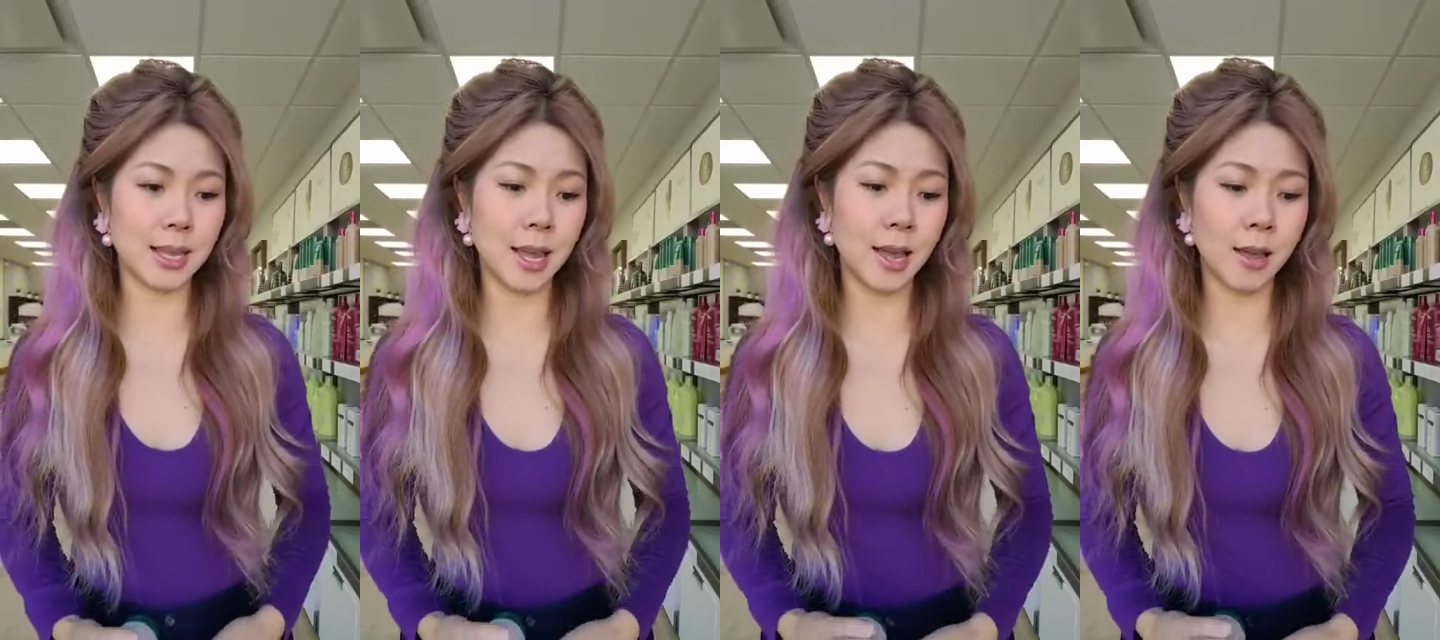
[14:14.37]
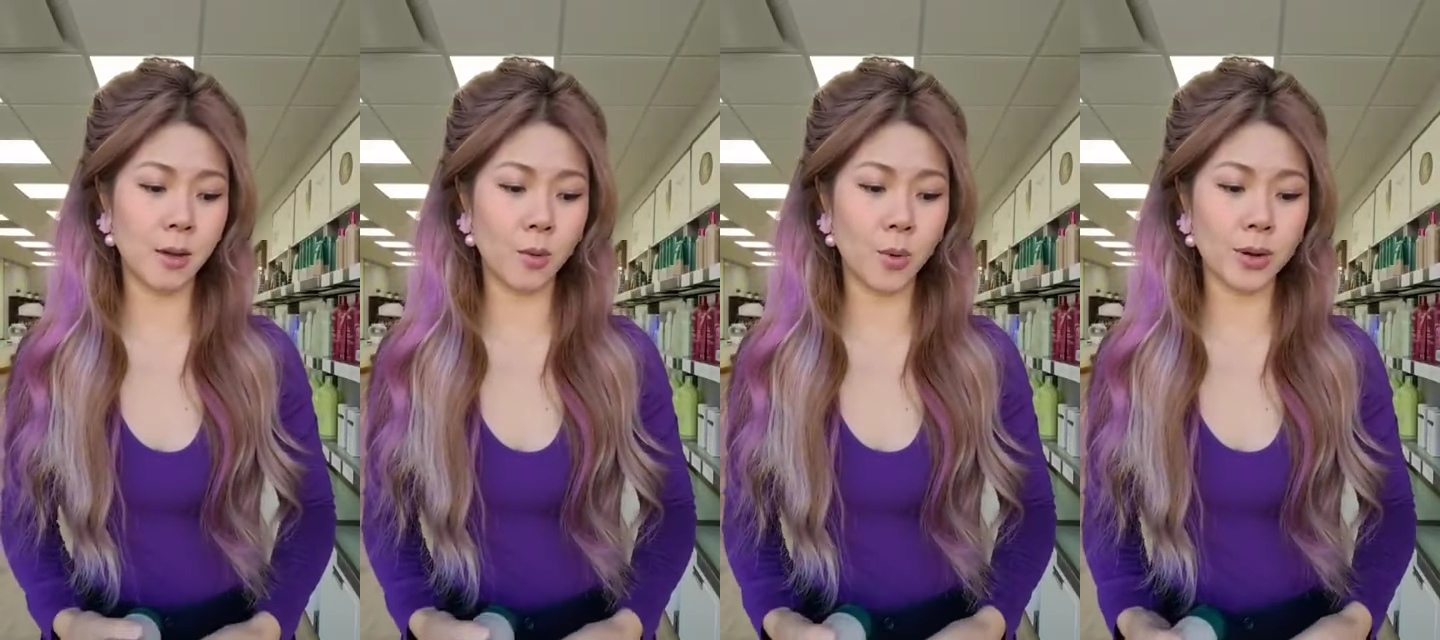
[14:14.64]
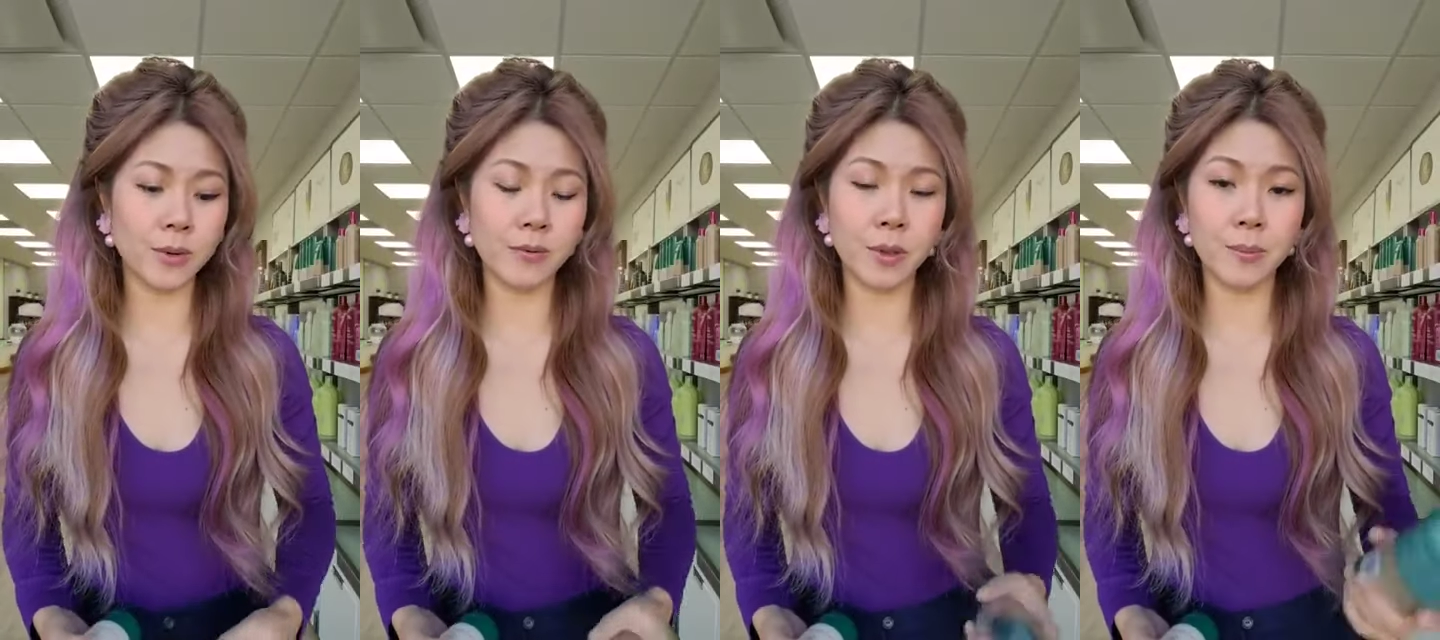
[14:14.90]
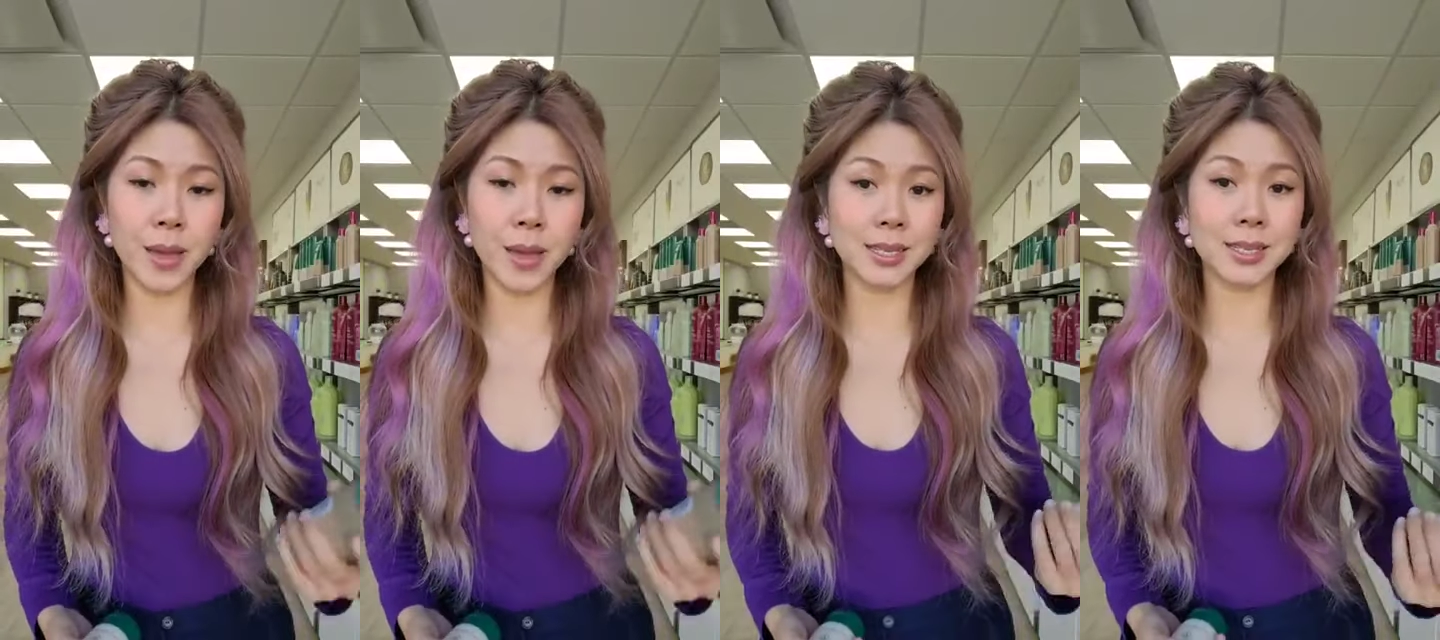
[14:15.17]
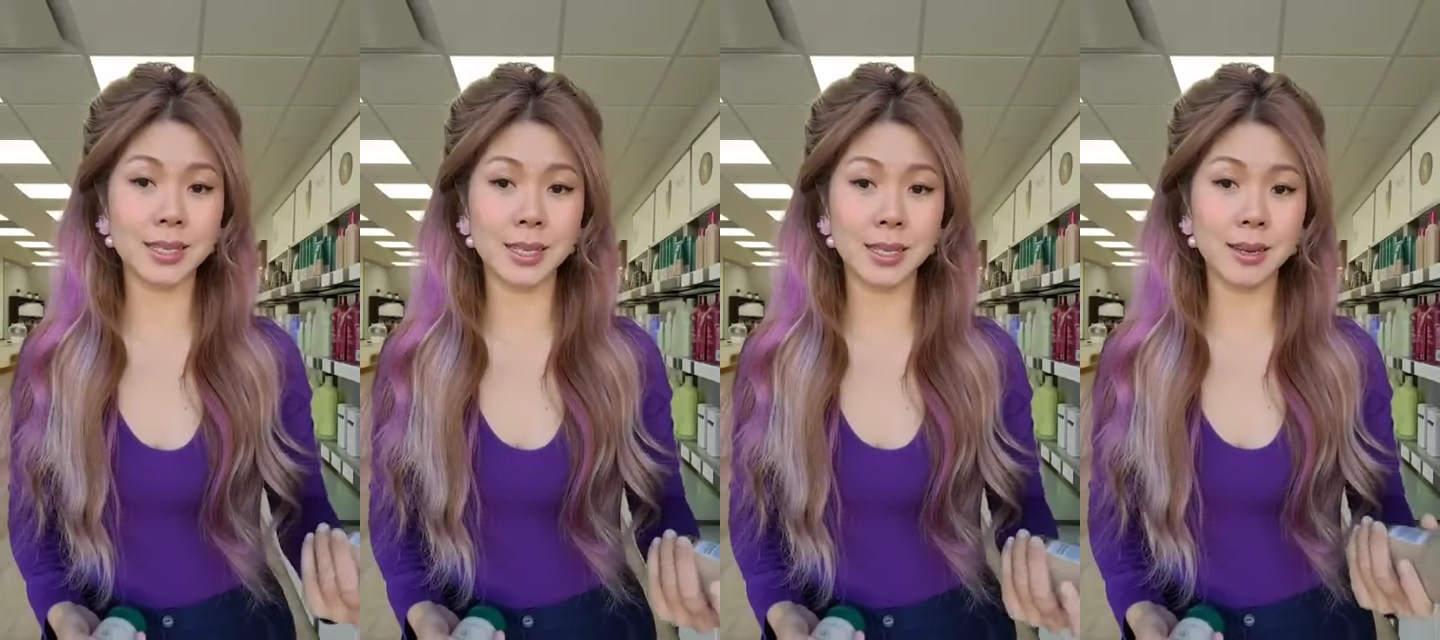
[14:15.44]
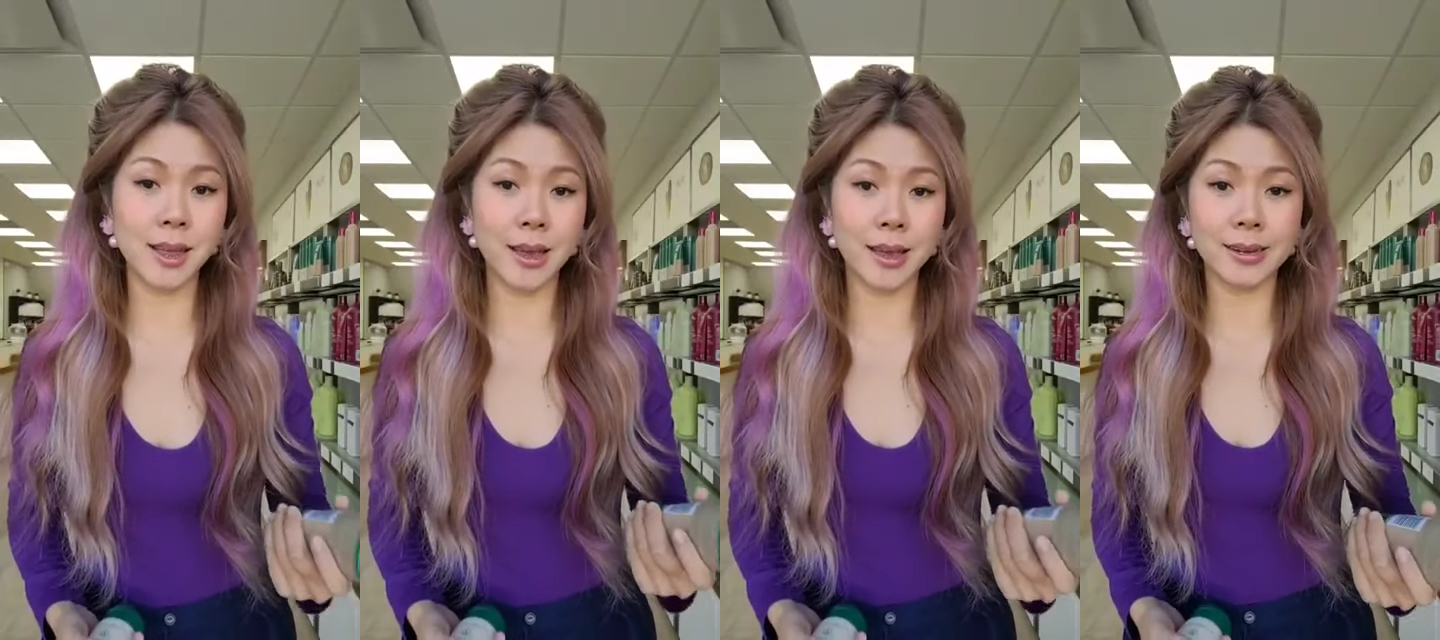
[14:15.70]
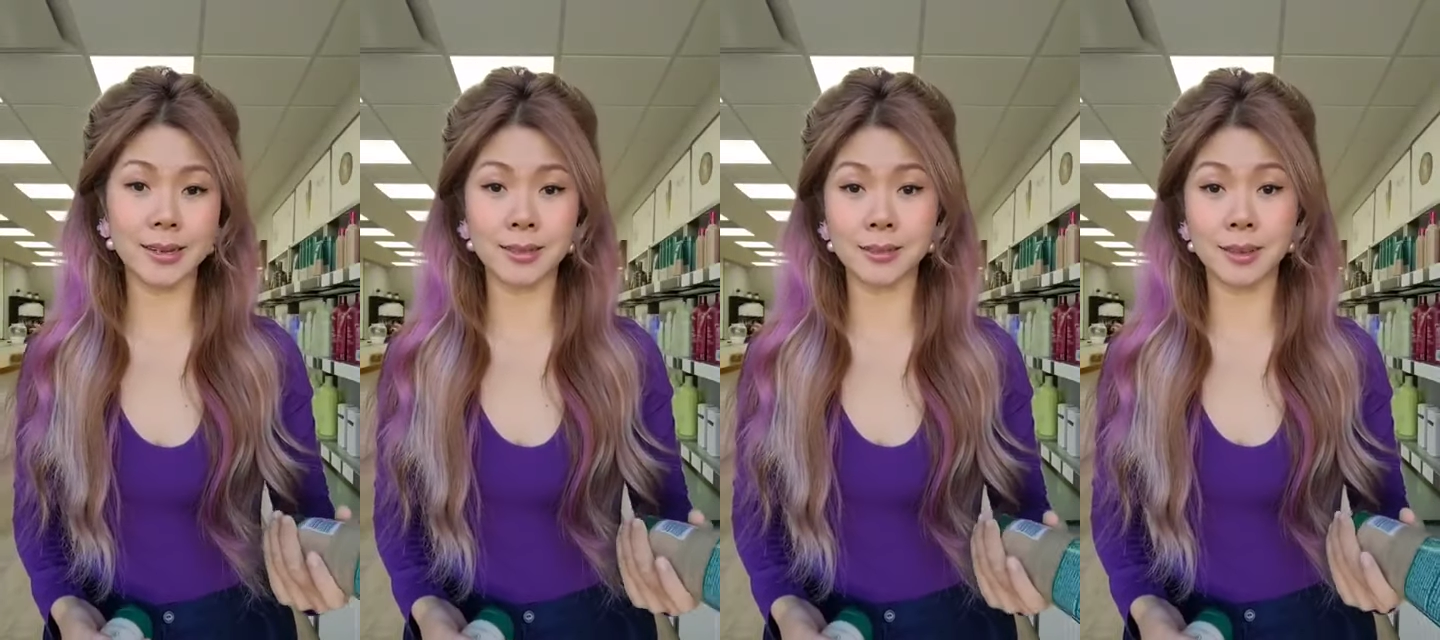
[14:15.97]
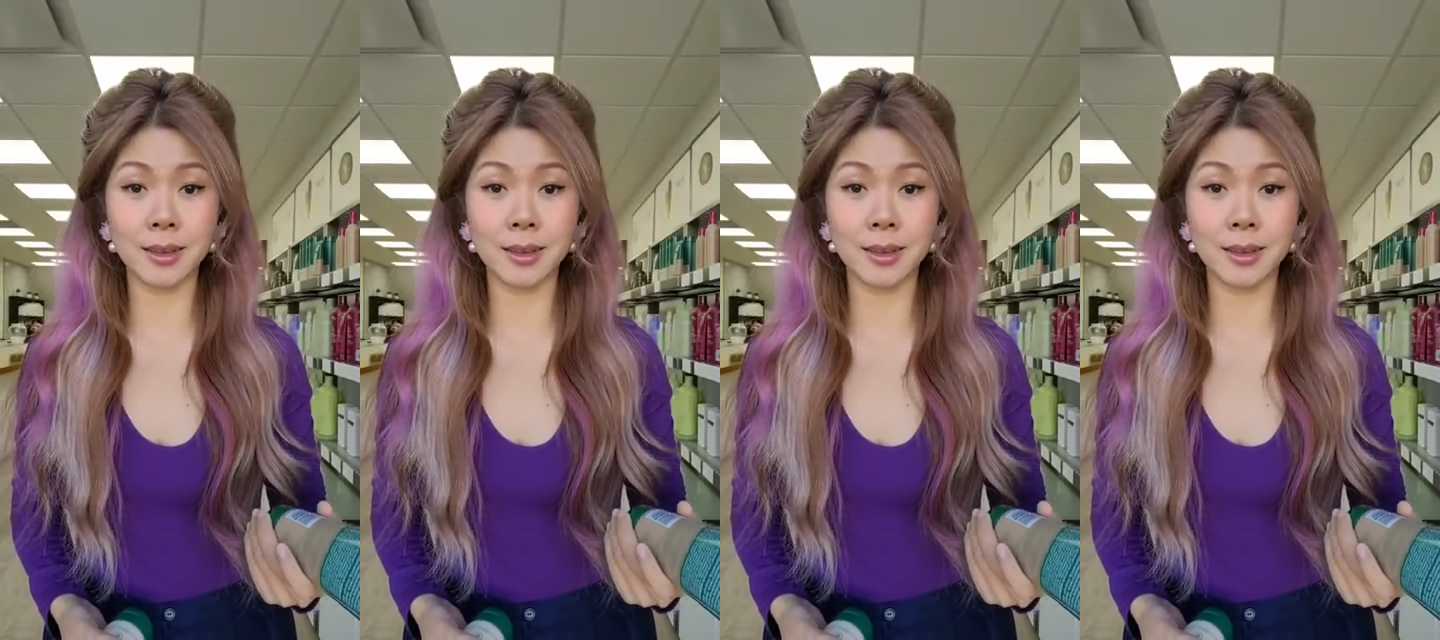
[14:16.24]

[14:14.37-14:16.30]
uh, one of the best lines